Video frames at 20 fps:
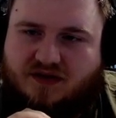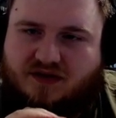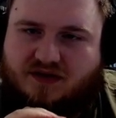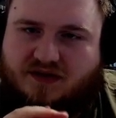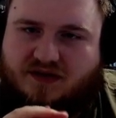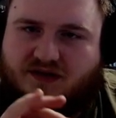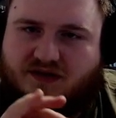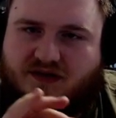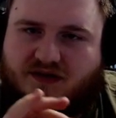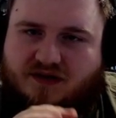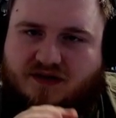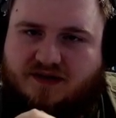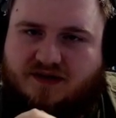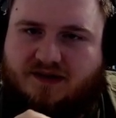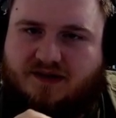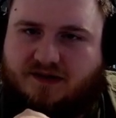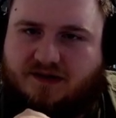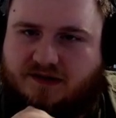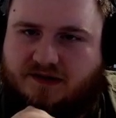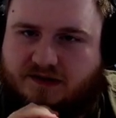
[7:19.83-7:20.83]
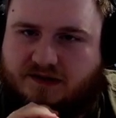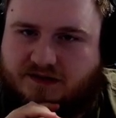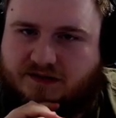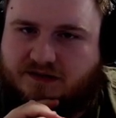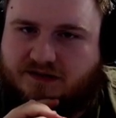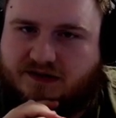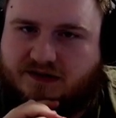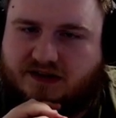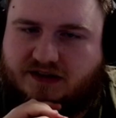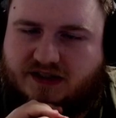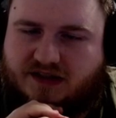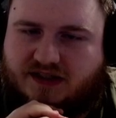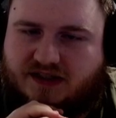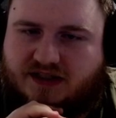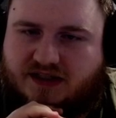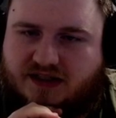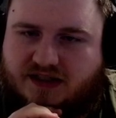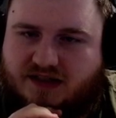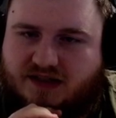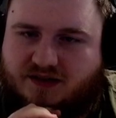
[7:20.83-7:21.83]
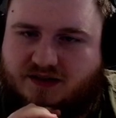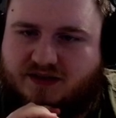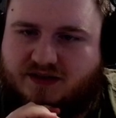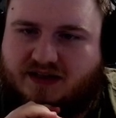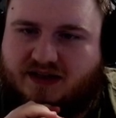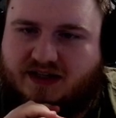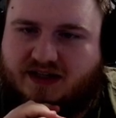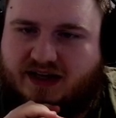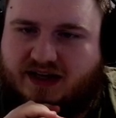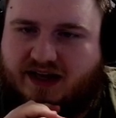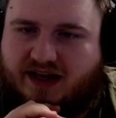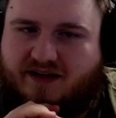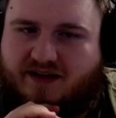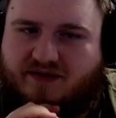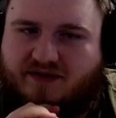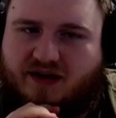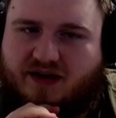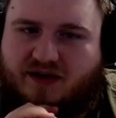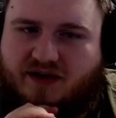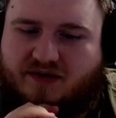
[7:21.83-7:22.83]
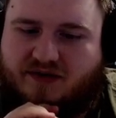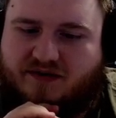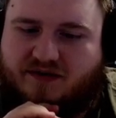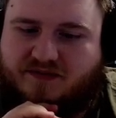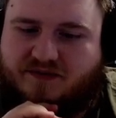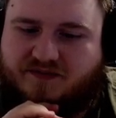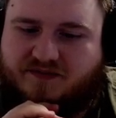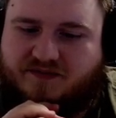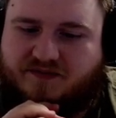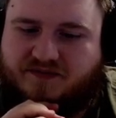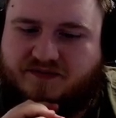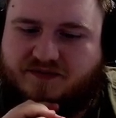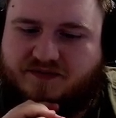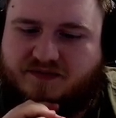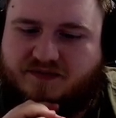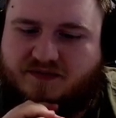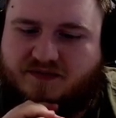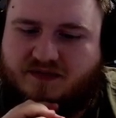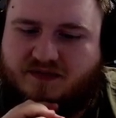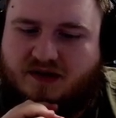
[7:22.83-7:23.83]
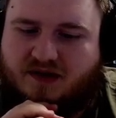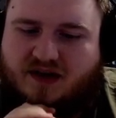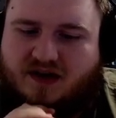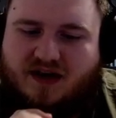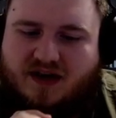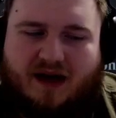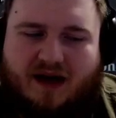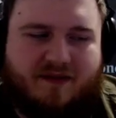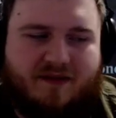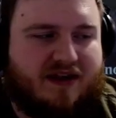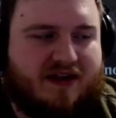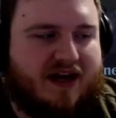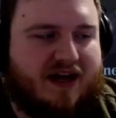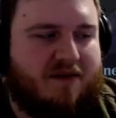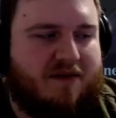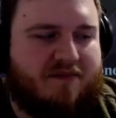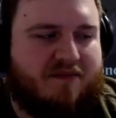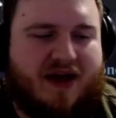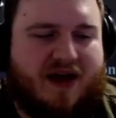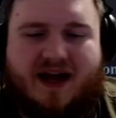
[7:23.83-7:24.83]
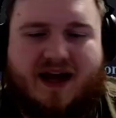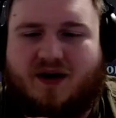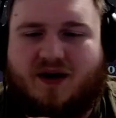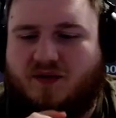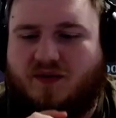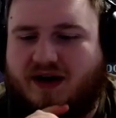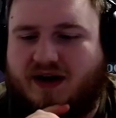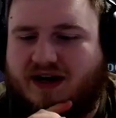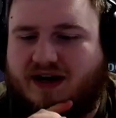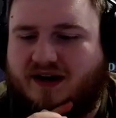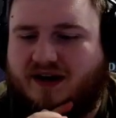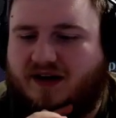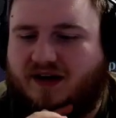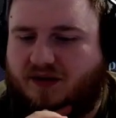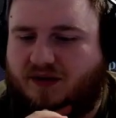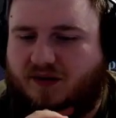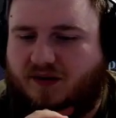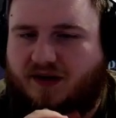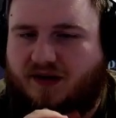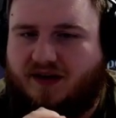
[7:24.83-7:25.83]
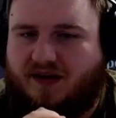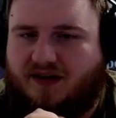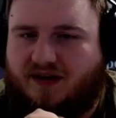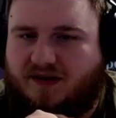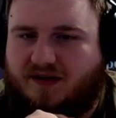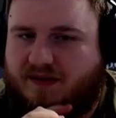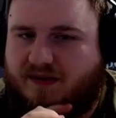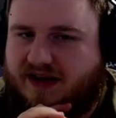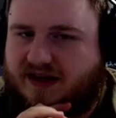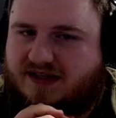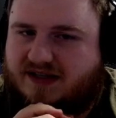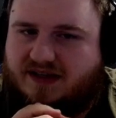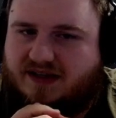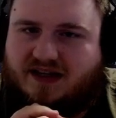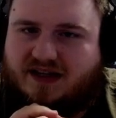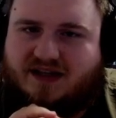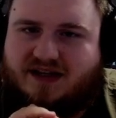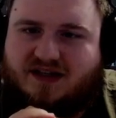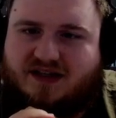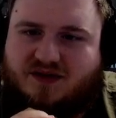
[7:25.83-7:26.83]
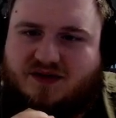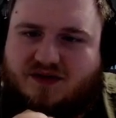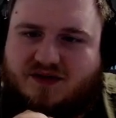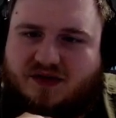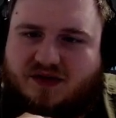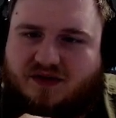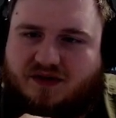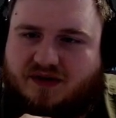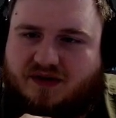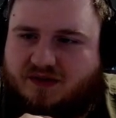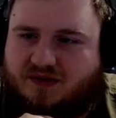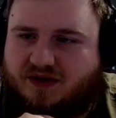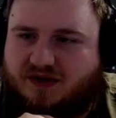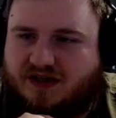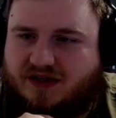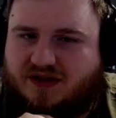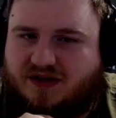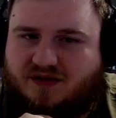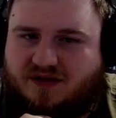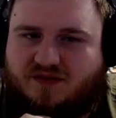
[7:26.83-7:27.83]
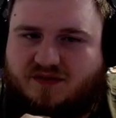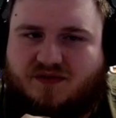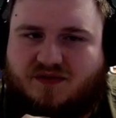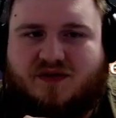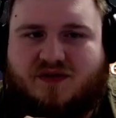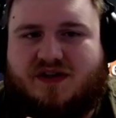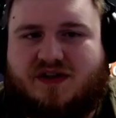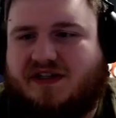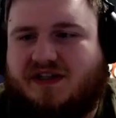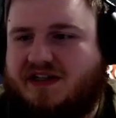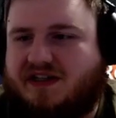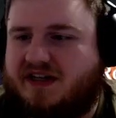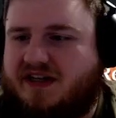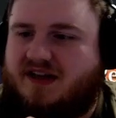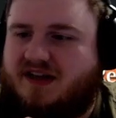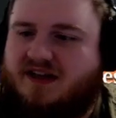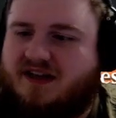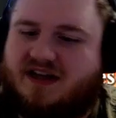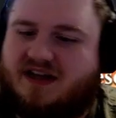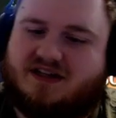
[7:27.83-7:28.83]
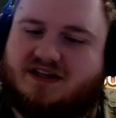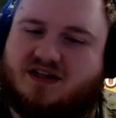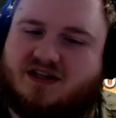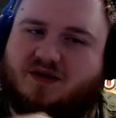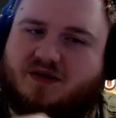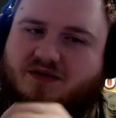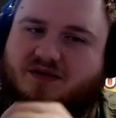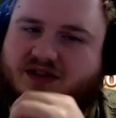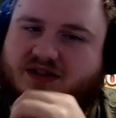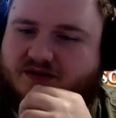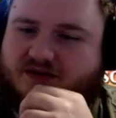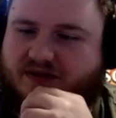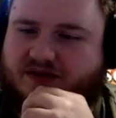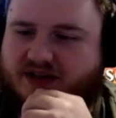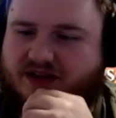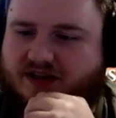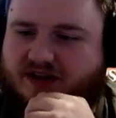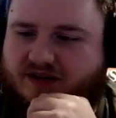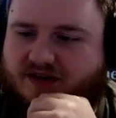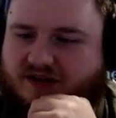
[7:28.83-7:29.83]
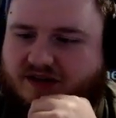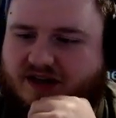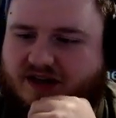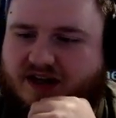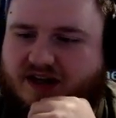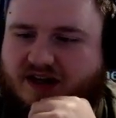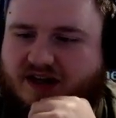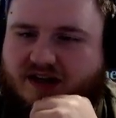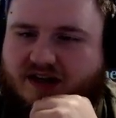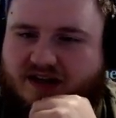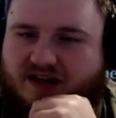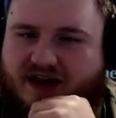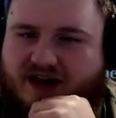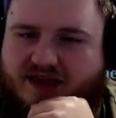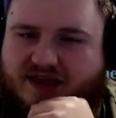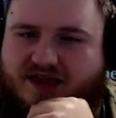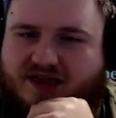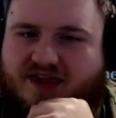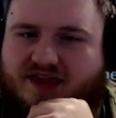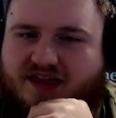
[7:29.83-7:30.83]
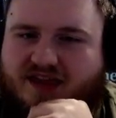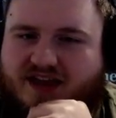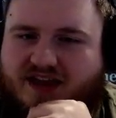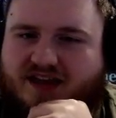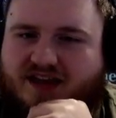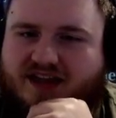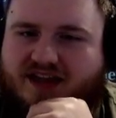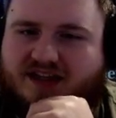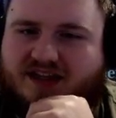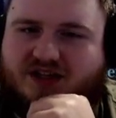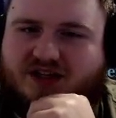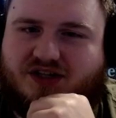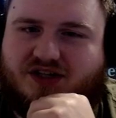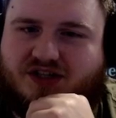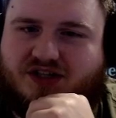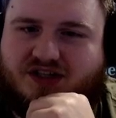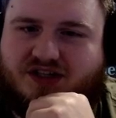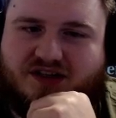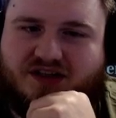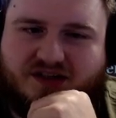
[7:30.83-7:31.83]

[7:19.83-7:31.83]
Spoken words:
Let's see what they have, though. I mean, they can't bat away in Otawara. The best thing they can do is hold up creature removal here. They don't do it, though. I think that's GG.